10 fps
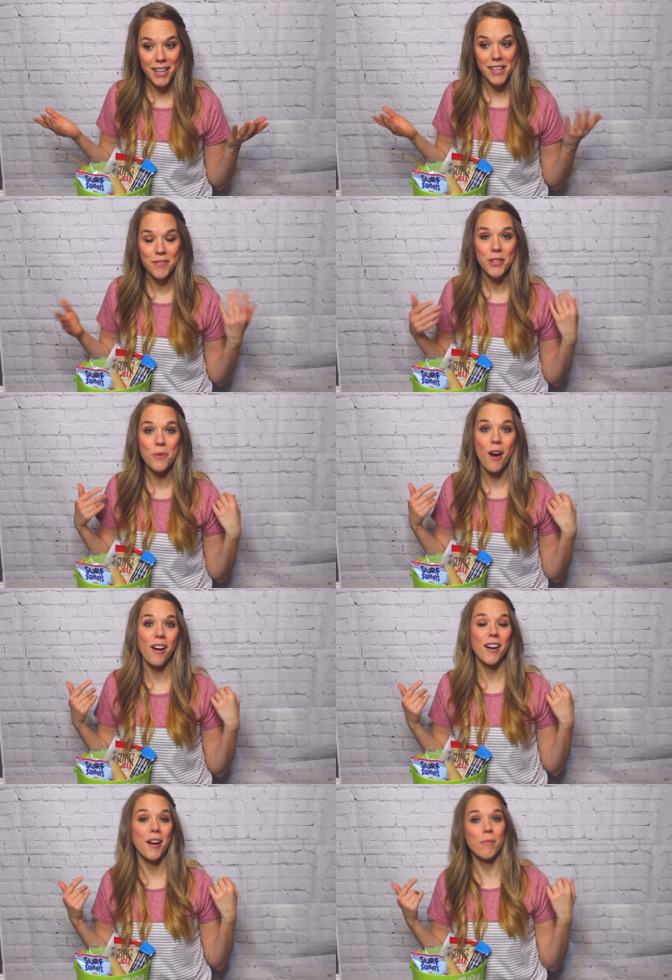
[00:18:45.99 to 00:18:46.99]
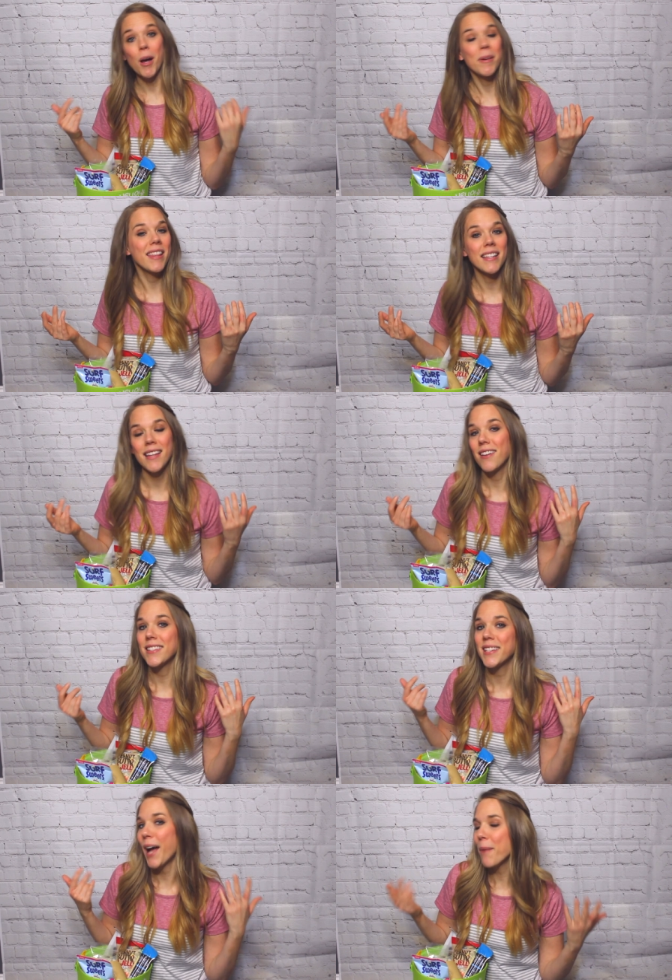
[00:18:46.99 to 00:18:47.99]
If you are a mama that's on
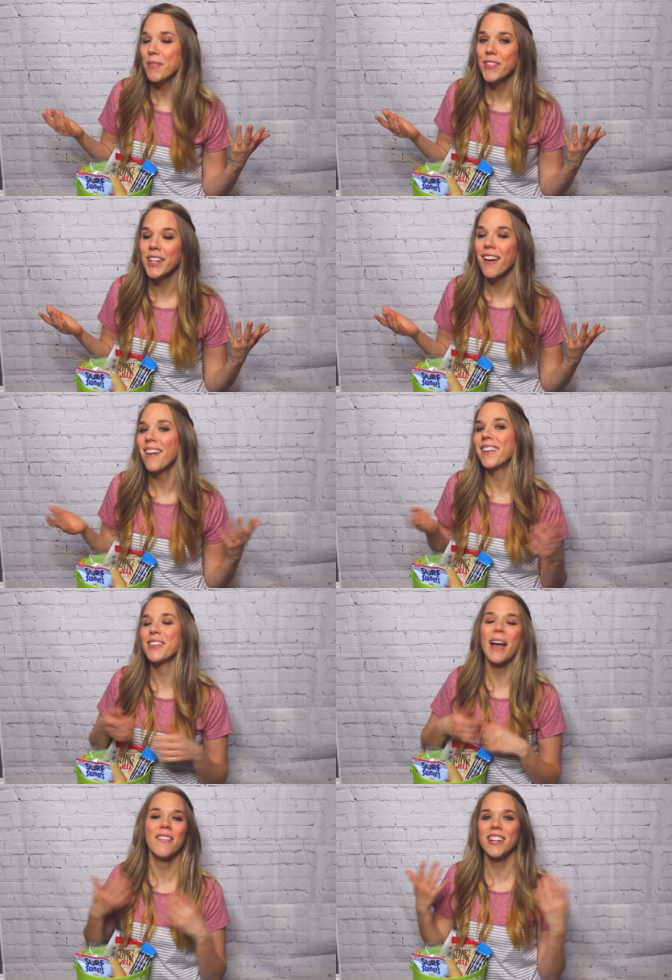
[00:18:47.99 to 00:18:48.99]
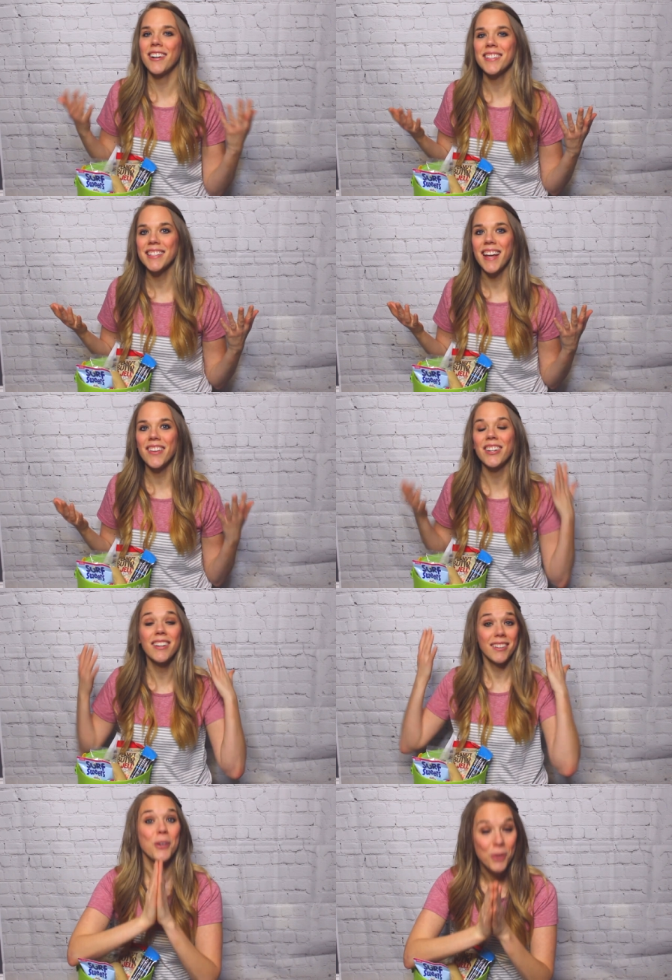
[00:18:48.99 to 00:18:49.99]
top of it all, you have it all
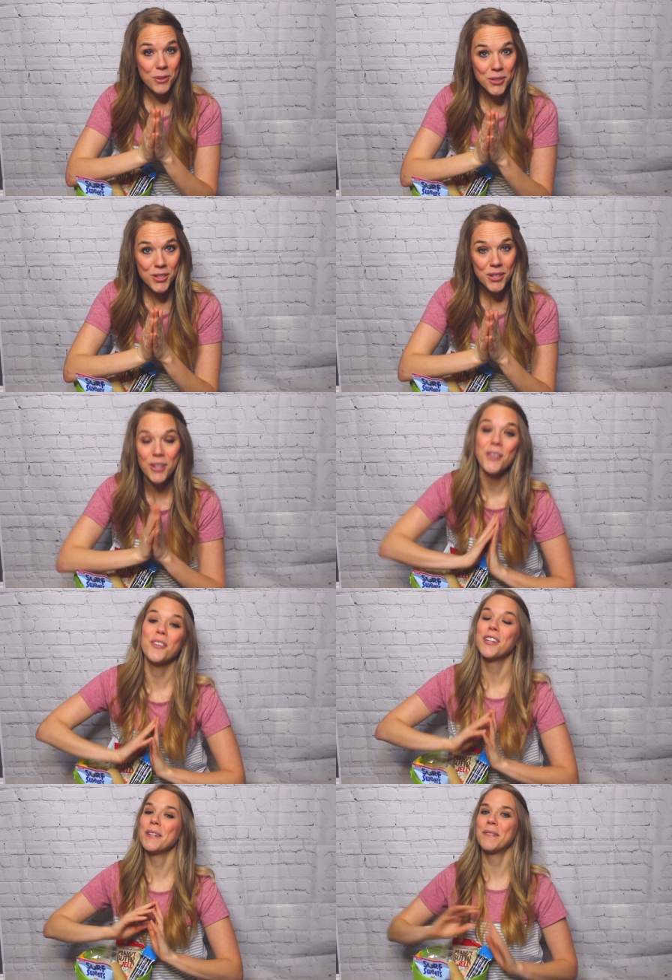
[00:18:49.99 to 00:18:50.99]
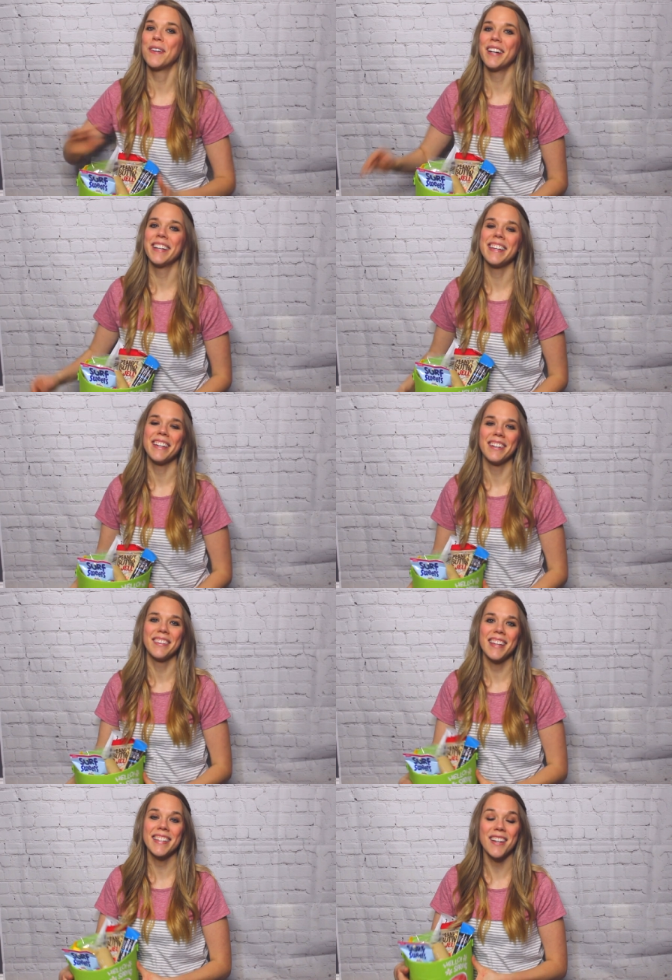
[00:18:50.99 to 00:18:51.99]
together, kudos to you. Good for you.
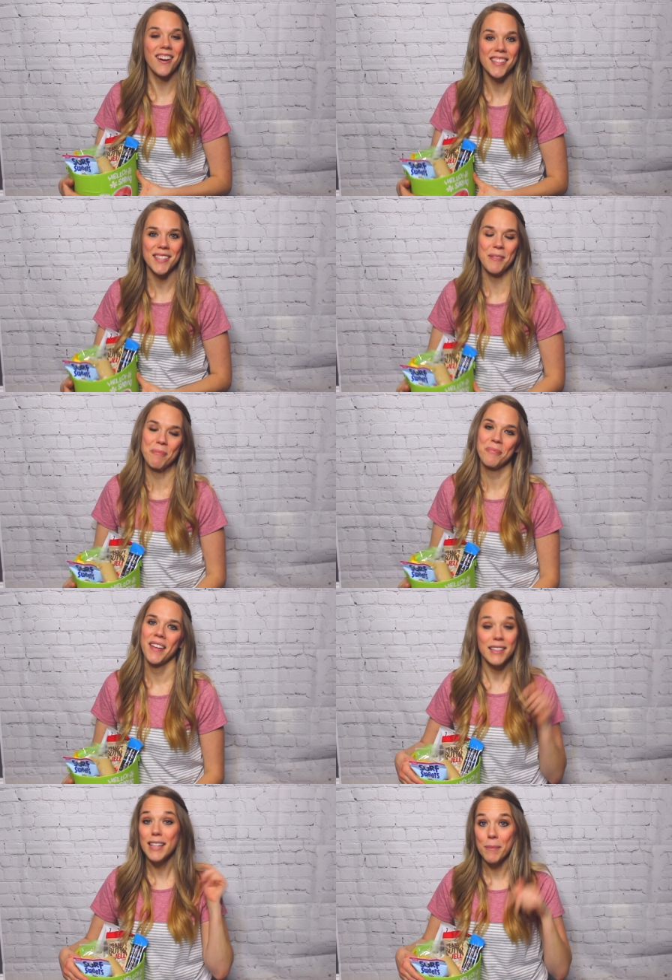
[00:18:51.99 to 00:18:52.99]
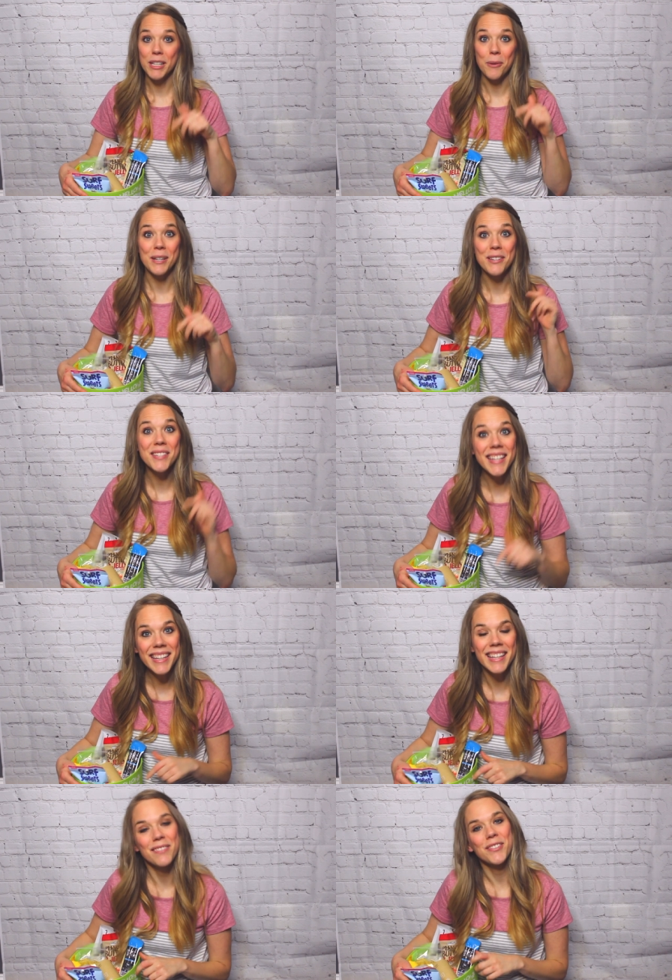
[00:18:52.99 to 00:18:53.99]
That's awesome let me know what you
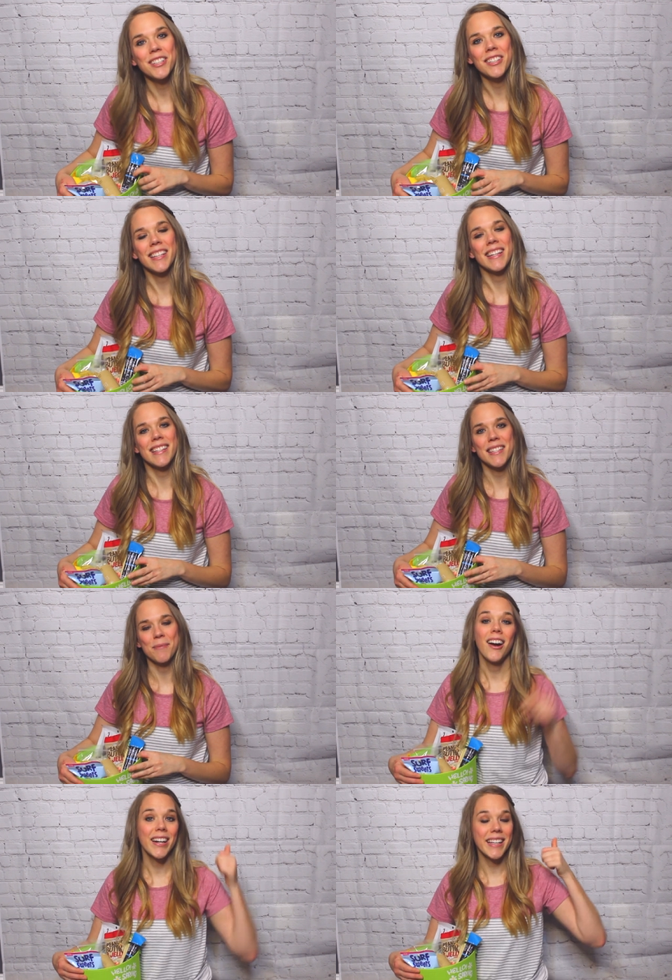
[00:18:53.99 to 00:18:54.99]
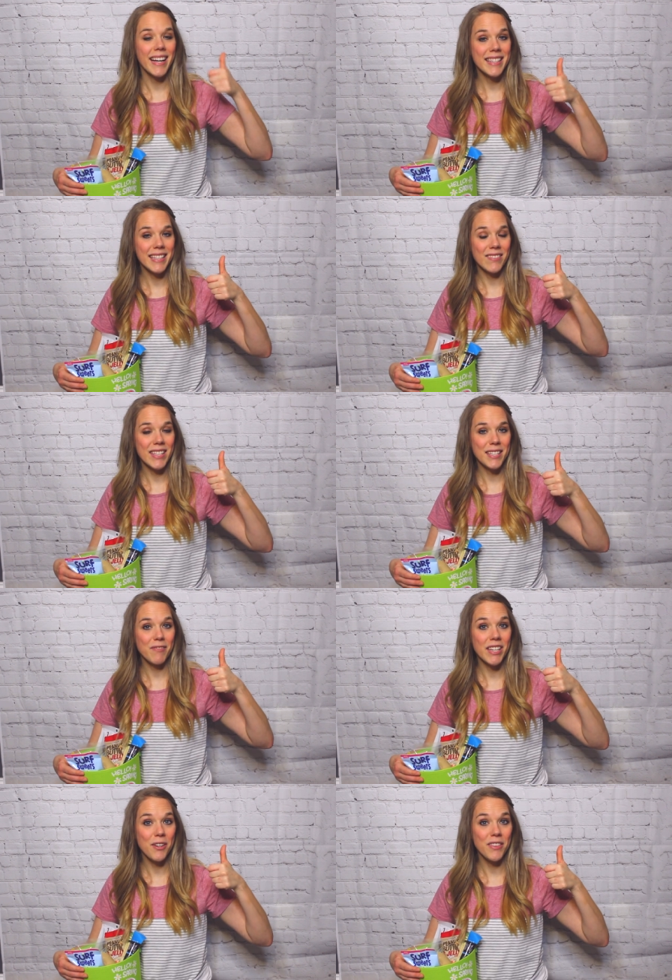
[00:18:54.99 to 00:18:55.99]
did get for your kids. All right, guys, give this
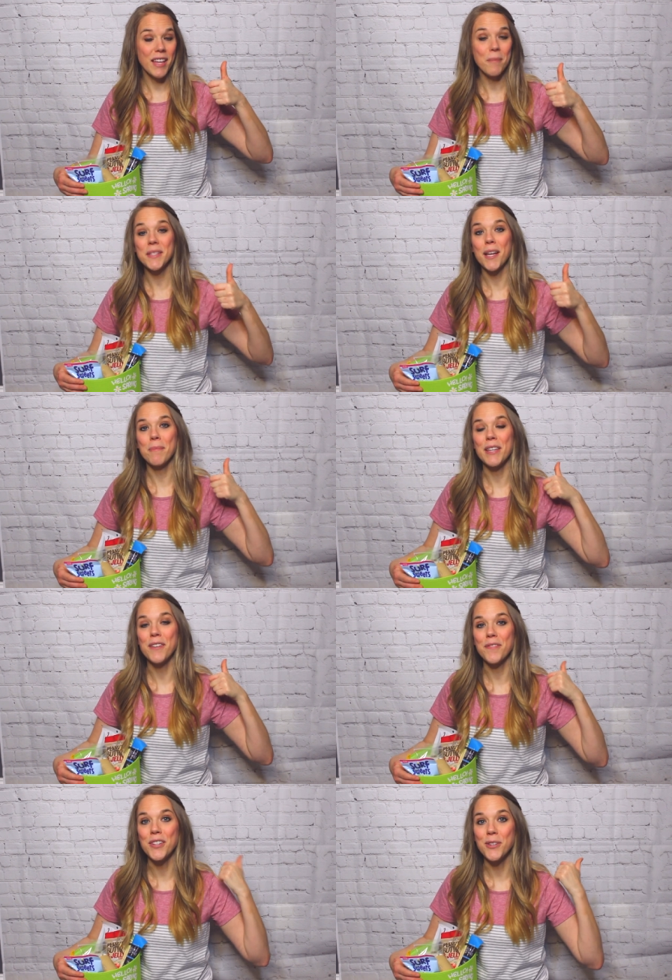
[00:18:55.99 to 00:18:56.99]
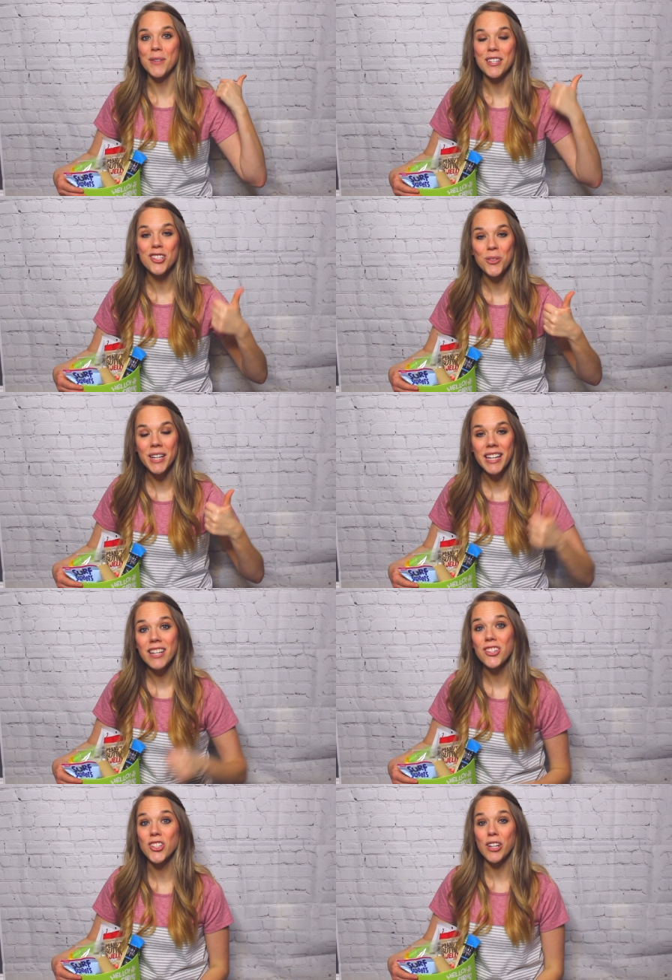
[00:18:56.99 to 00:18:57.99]
video a thumbs up if you enjoyed
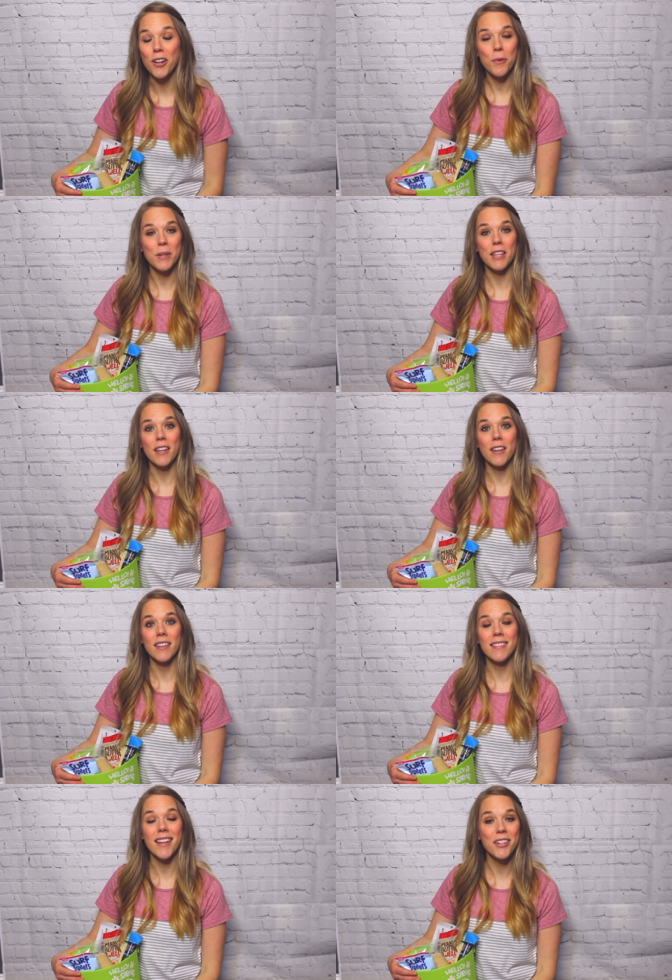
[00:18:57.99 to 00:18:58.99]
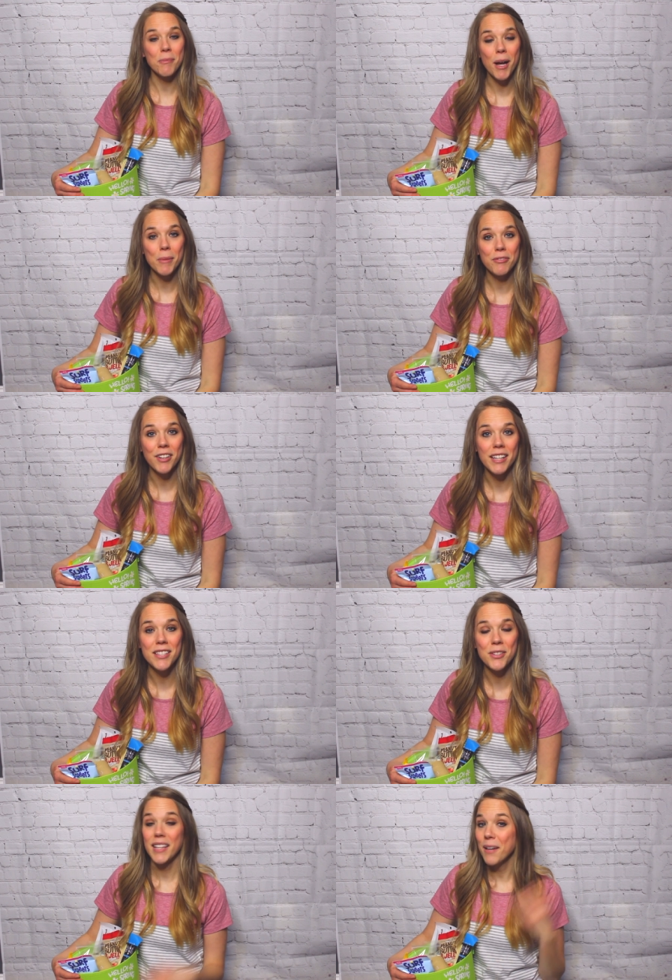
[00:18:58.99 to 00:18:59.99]
it. Share it with a, another mama friend
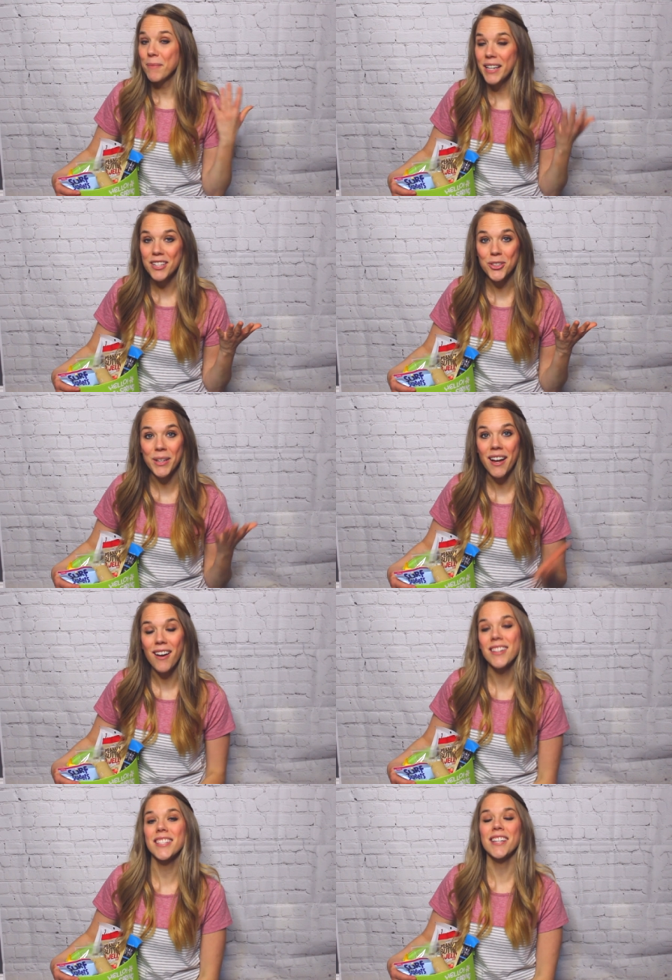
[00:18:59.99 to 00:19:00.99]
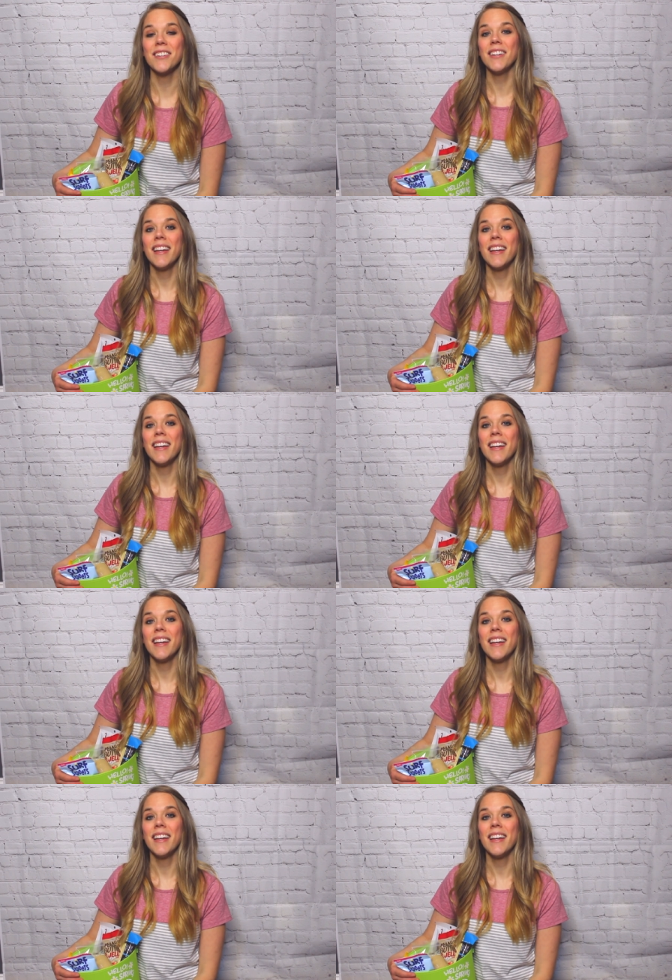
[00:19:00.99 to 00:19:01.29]
that might enjoy it also.